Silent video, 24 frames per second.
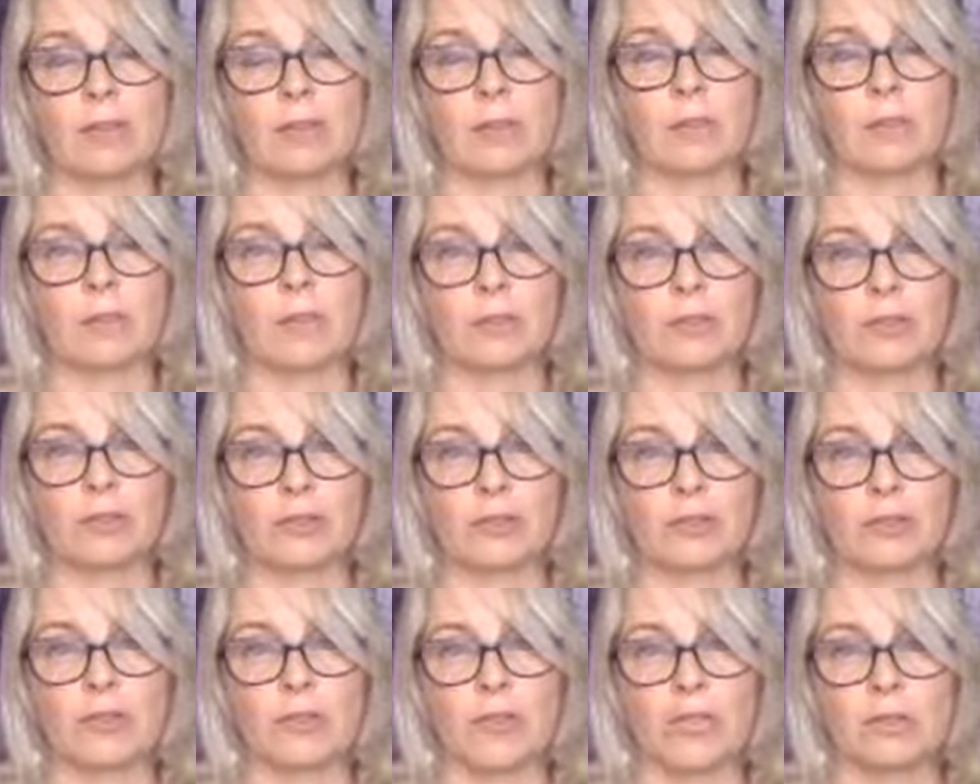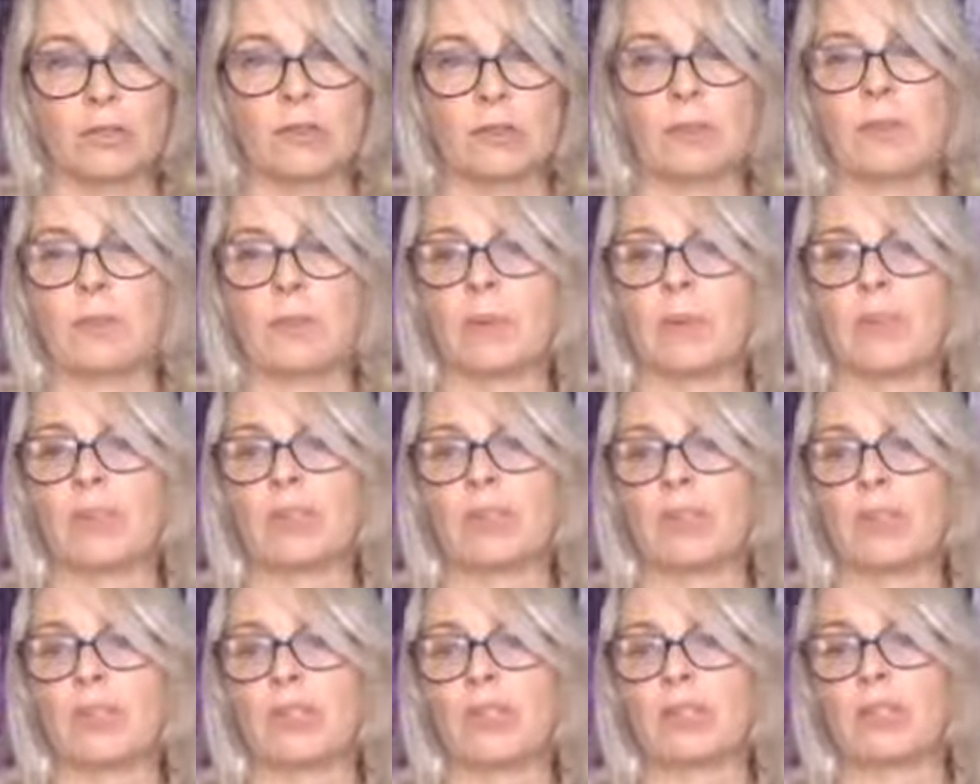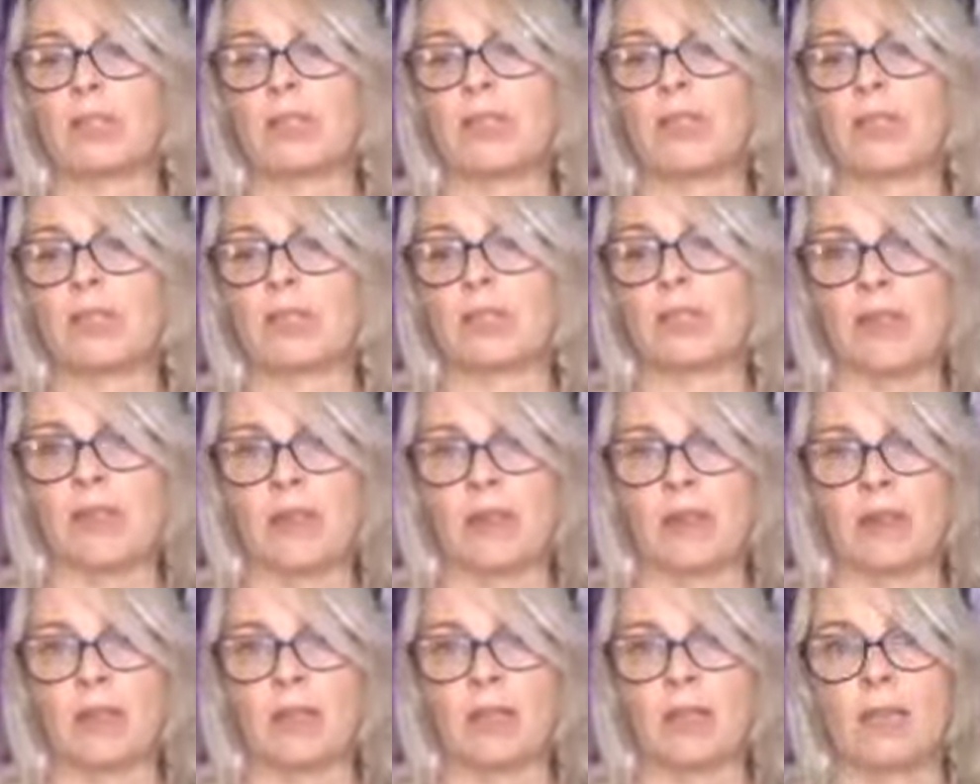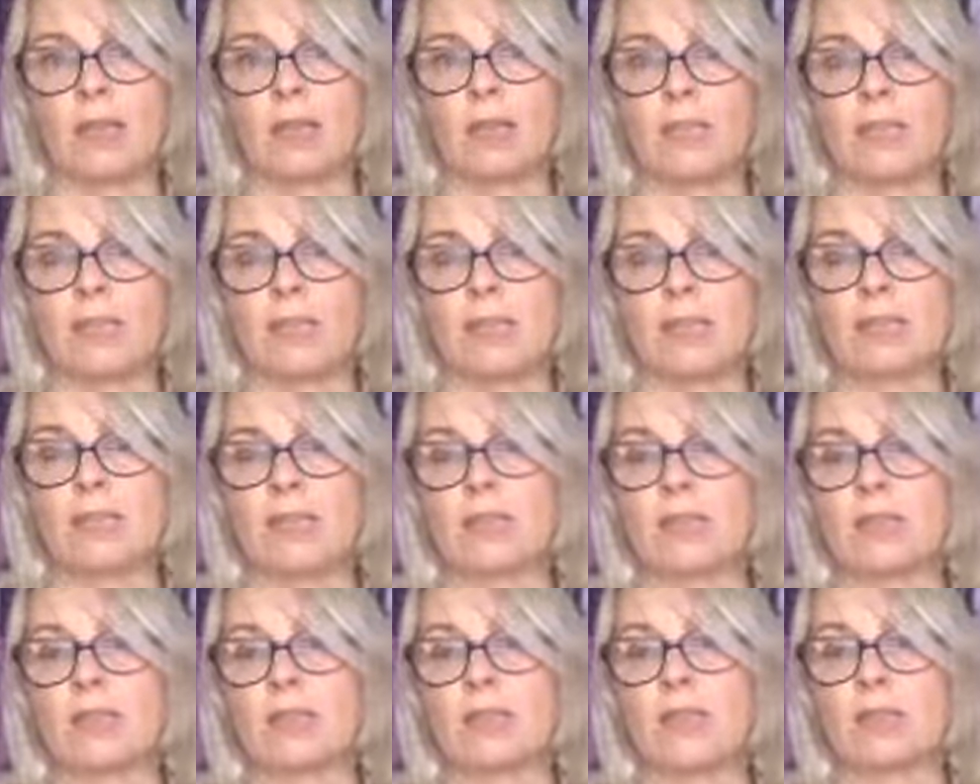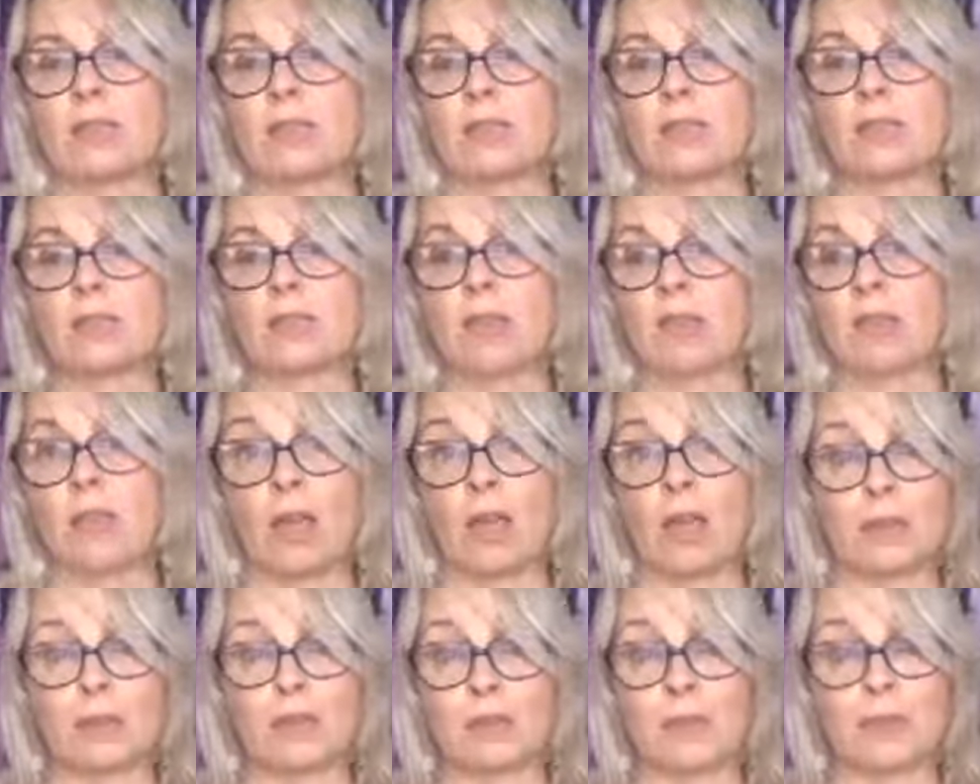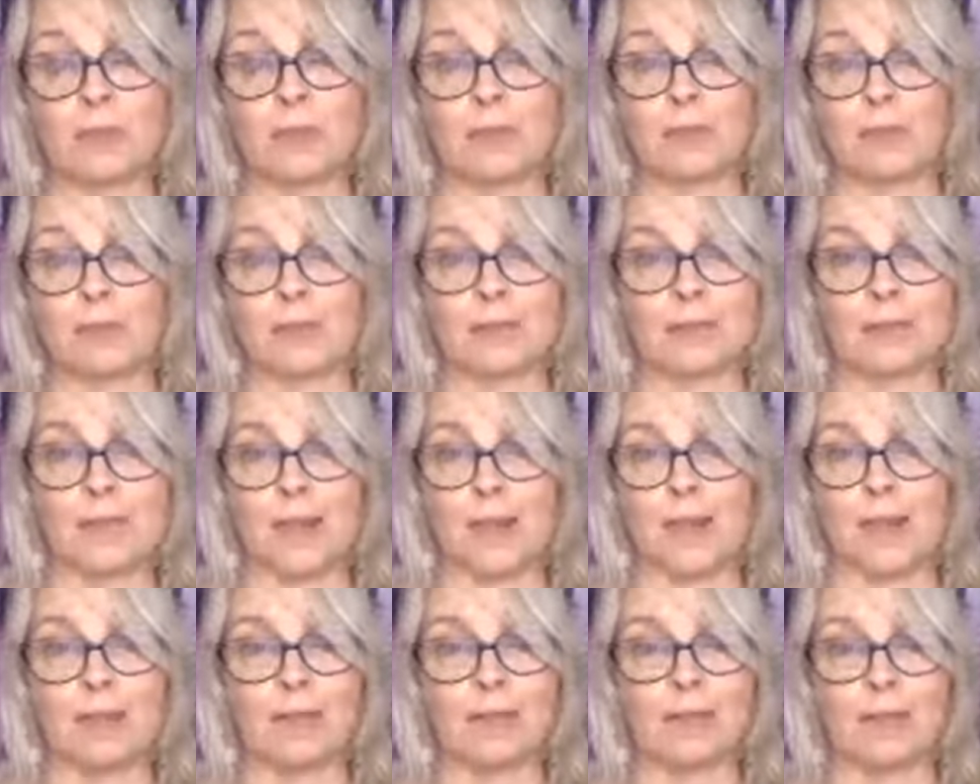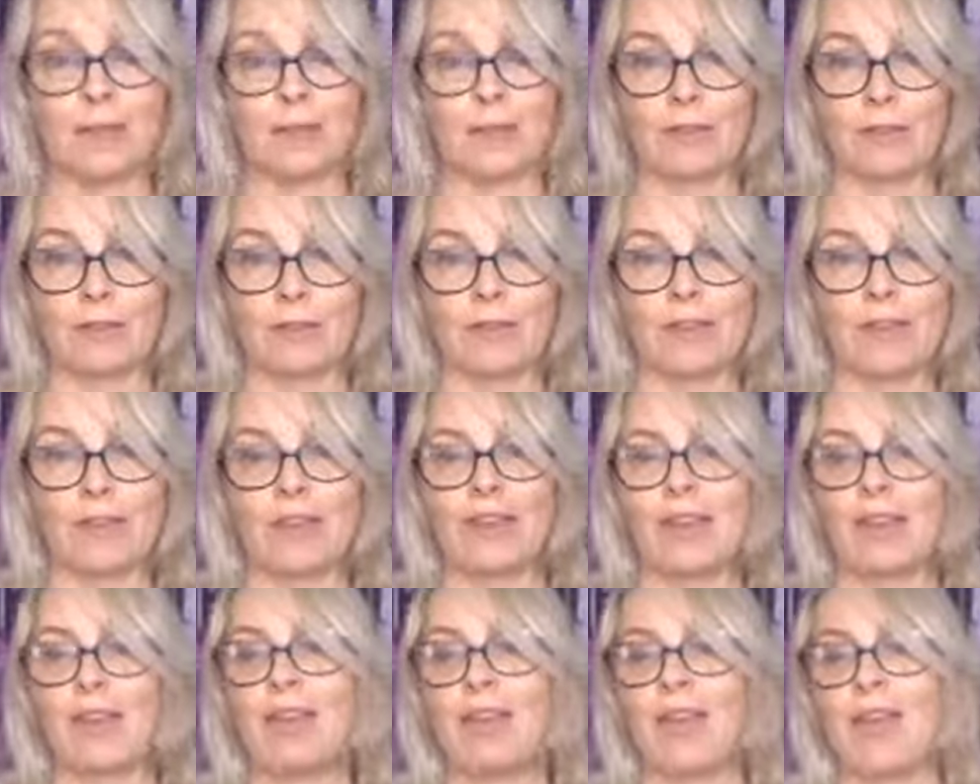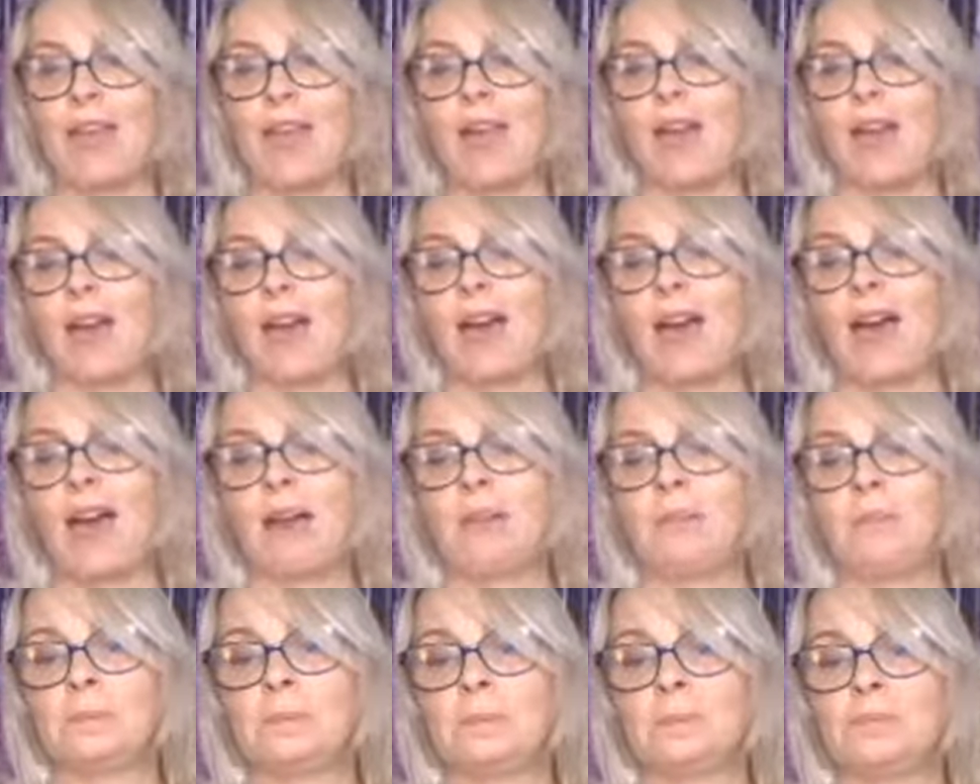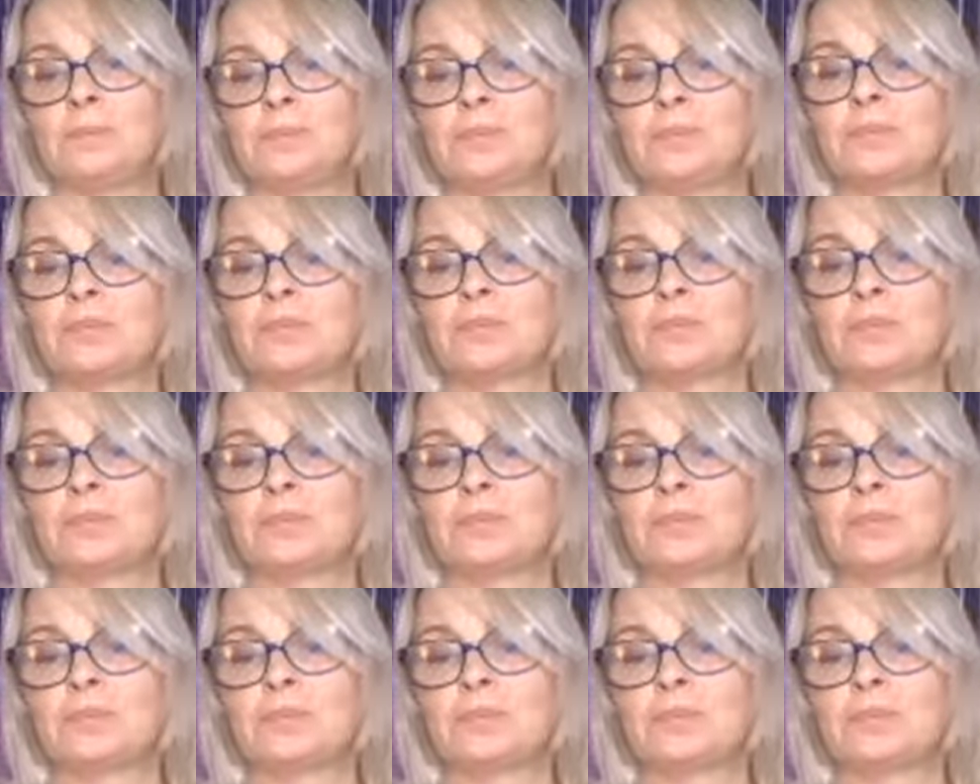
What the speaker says: That's what my retreat is going to be. If you're interested in that, please get in touch because I know this one's going to sell out. I can feel it.